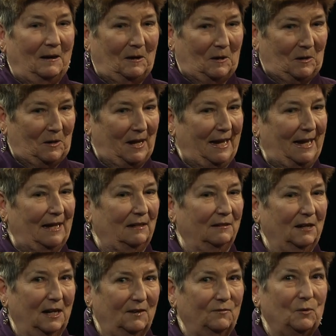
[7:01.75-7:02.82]
And a
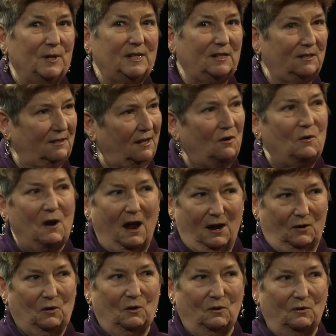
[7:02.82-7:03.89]
lot of voices that are not
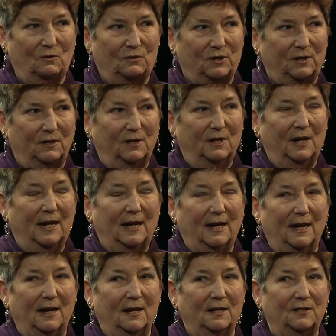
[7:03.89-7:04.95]
heard.
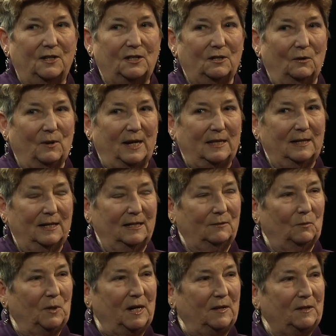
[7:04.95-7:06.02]
And so I think
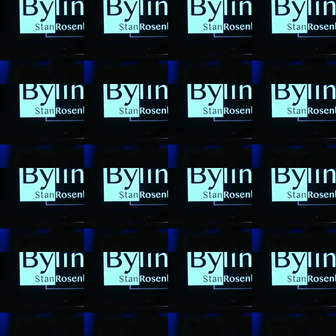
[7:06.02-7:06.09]
one of